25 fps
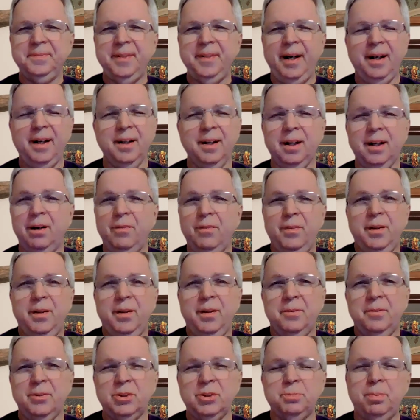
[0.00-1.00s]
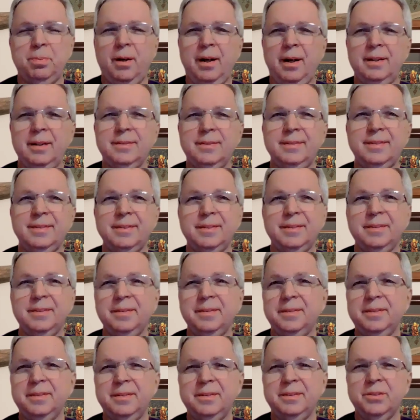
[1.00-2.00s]
I love the response that
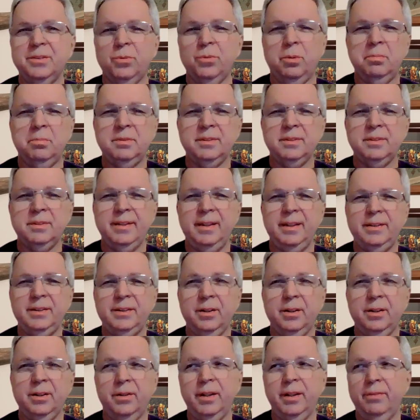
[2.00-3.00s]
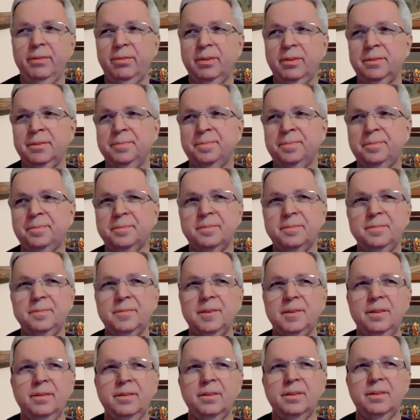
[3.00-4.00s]
the woman said, you know, even
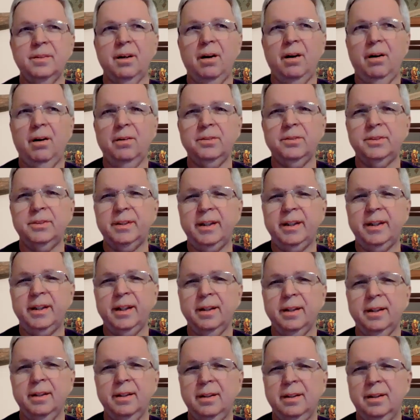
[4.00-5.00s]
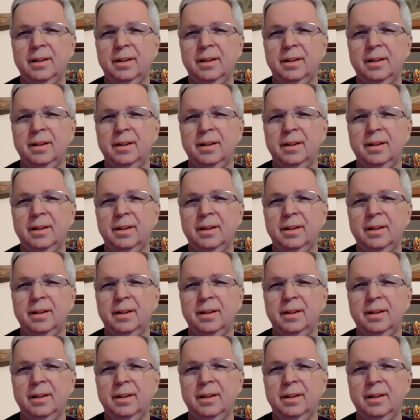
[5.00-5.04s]
the dogs get a